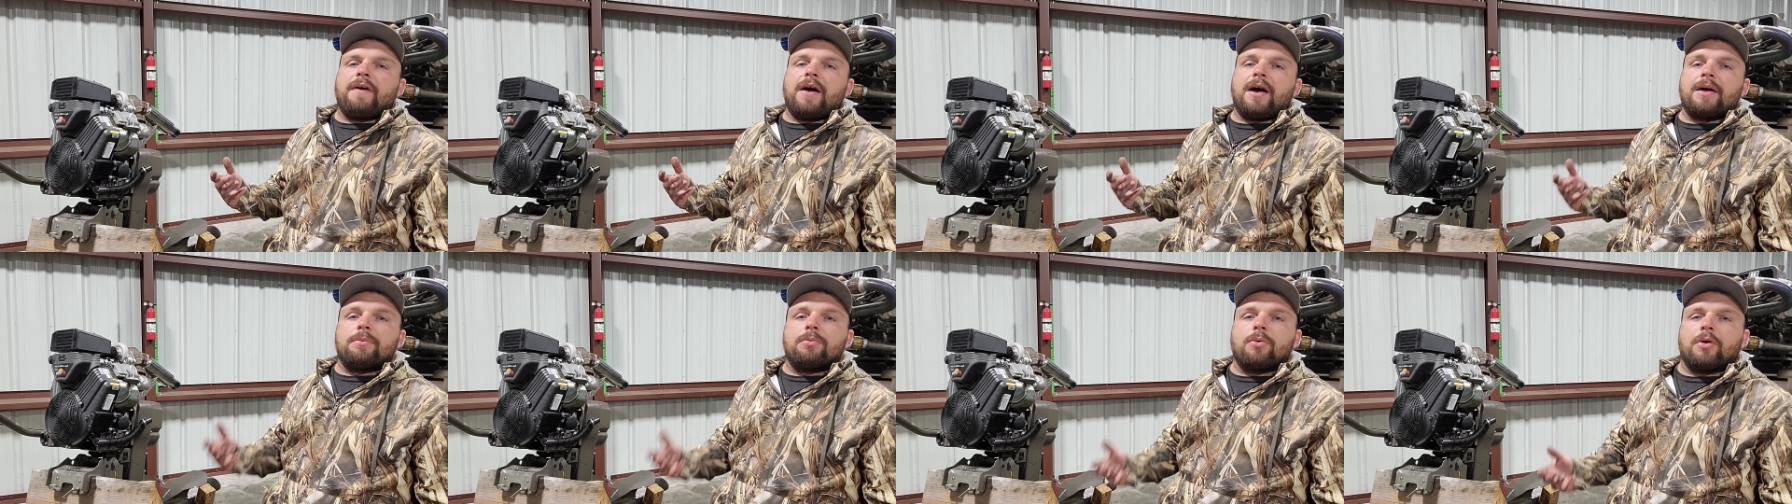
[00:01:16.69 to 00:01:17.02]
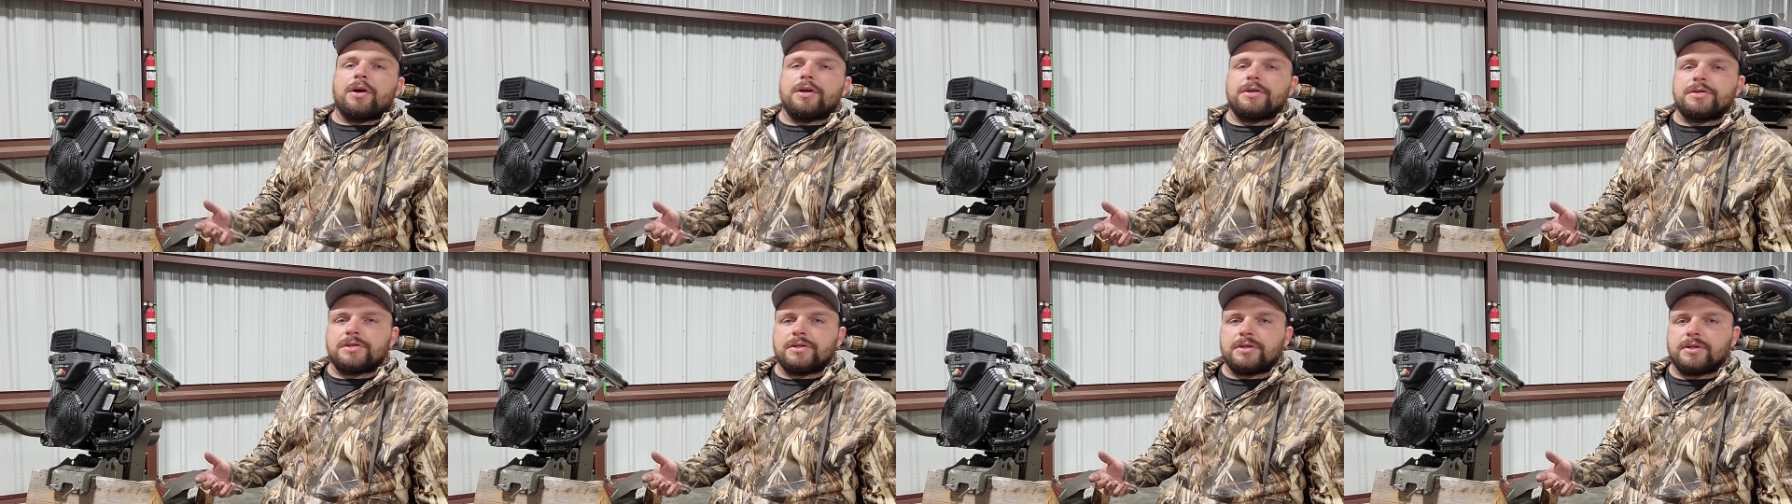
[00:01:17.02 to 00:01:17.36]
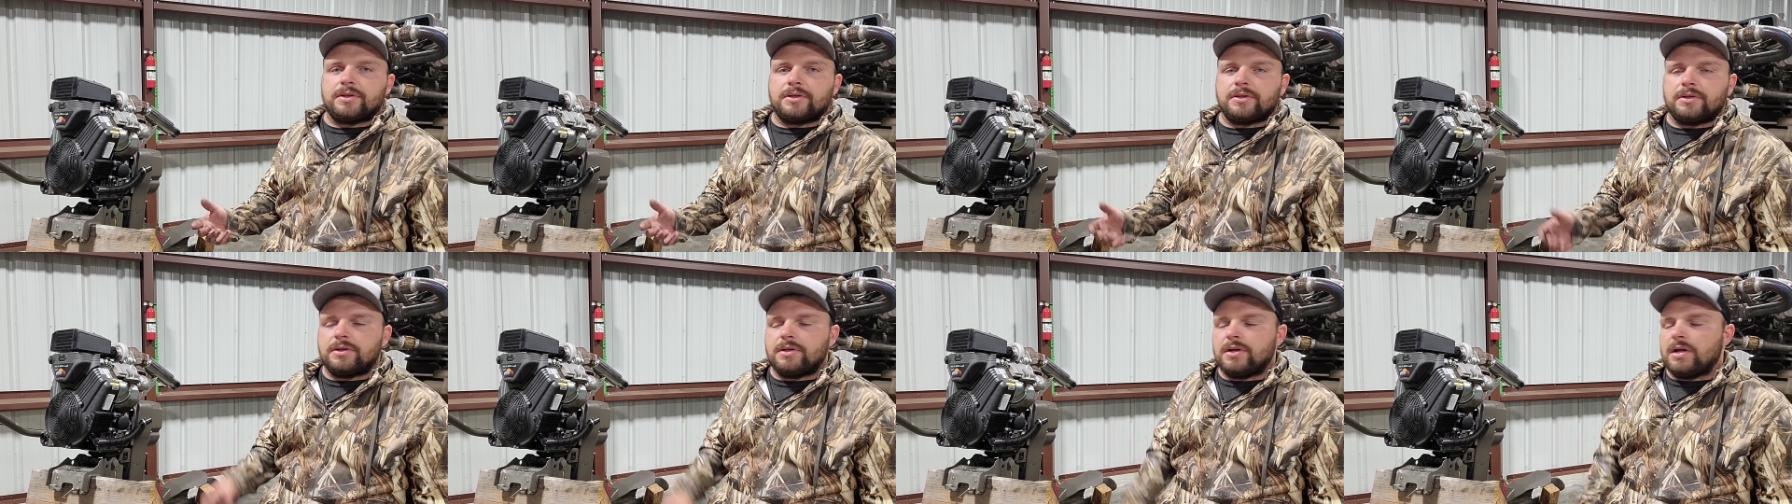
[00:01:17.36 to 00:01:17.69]

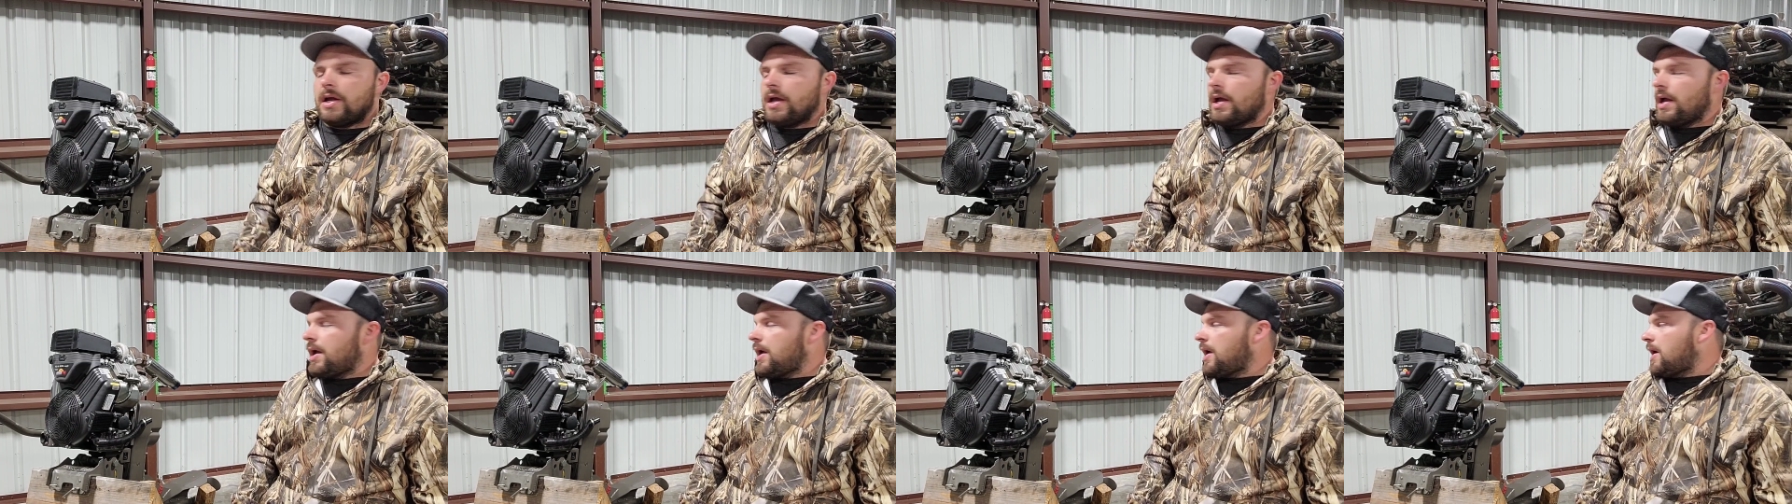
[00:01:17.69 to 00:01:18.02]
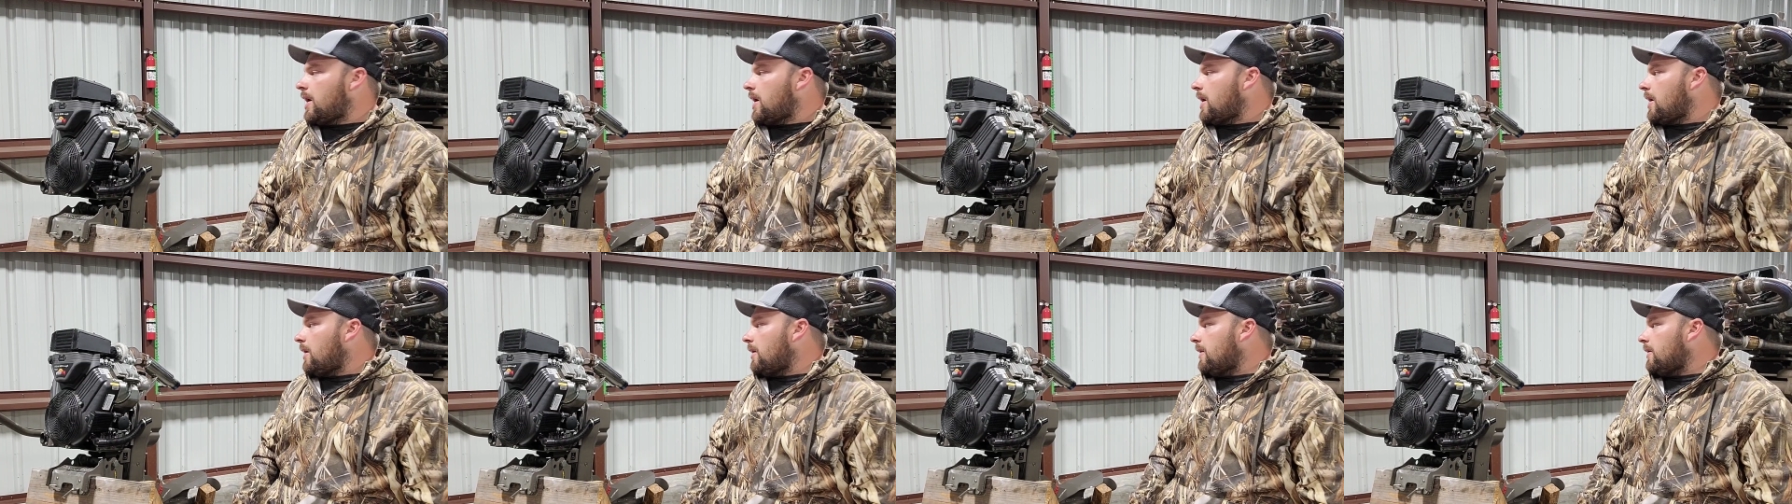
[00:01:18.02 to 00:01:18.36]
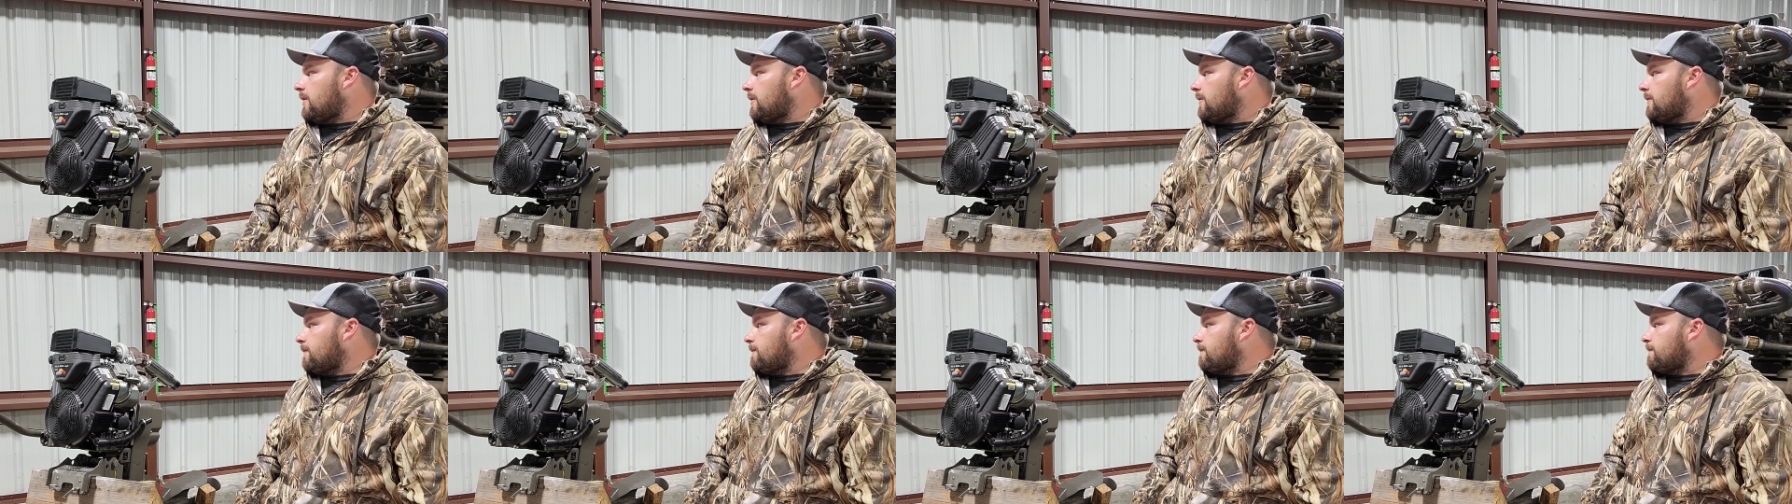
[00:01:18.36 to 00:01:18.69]
vibration.
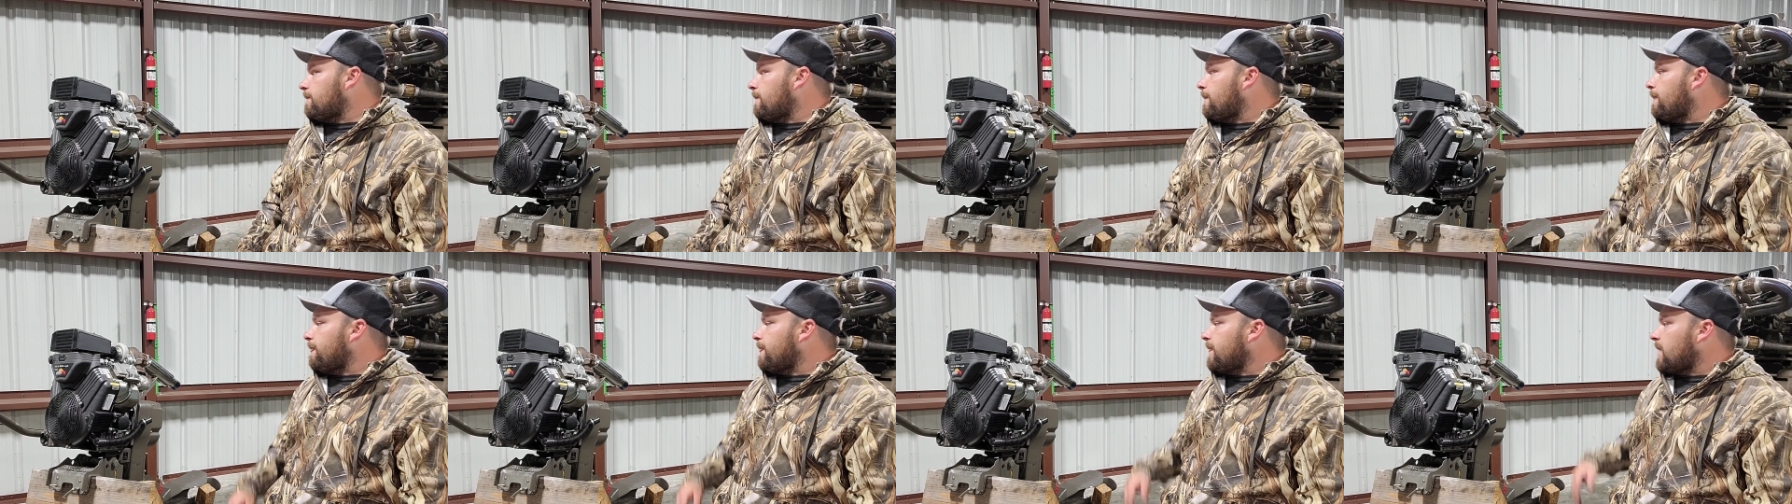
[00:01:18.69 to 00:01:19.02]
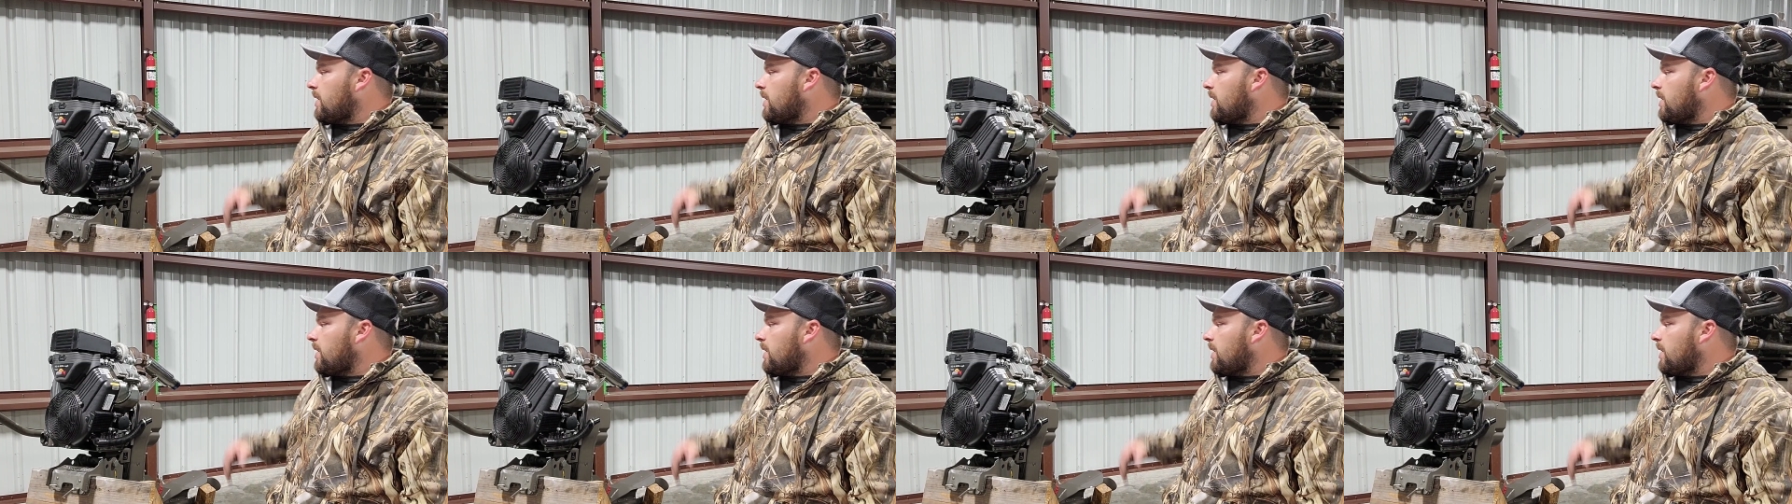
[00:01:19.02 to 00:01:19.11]
Um,